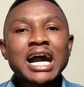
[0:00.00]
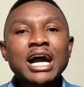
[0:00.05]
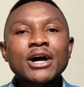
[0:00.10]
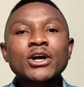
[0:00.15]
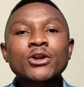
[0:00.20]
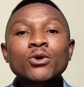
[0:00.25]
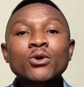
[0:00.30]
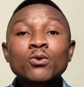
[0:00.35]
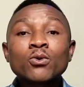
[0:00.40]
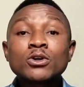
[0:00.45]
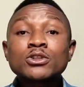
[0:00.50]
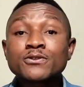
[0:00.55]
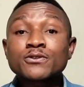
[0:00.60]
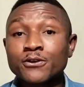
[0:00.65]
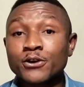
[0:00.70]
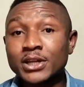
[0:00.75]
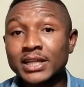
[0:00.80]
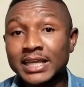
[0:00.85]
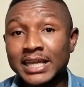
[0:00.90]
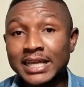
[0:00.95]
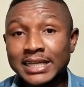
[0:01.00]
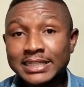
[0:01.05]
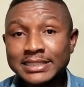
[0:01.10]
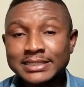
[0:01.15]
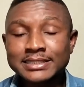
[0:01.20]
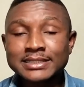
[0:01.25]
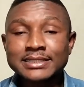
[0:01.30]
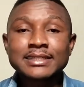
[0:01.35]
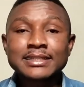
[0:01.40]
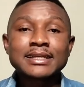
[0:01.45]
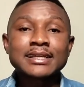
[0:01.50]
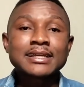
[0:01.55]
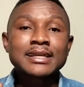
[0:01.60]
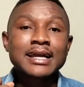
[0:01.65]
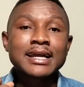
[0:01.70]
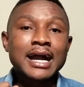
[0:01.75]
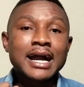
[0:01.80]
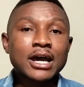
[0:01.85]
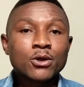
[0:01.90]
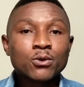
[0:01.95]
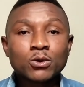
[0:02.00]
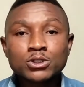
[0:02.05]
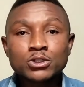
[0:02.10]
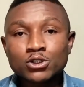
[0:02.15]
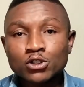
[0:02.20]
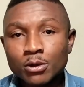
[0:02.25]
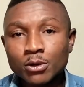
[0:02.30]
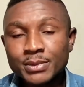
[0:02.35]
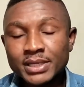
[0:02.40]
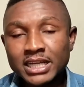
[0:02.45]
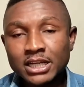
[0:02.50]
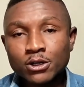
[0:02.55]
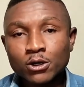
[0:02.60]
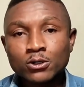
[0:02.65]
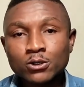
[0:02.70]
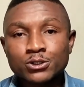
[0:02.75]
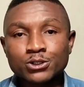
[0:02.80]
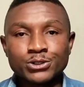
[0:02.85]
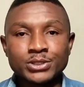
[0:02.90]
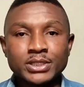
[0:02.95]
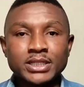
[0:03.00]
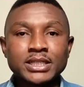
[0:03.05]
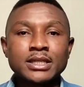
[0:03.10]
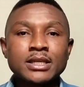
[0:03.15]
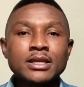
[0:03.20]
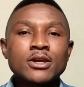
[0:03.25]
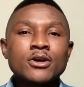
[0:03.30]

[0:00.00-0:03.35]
Ah, I don't want to fornicate. I don't want to commit adultery.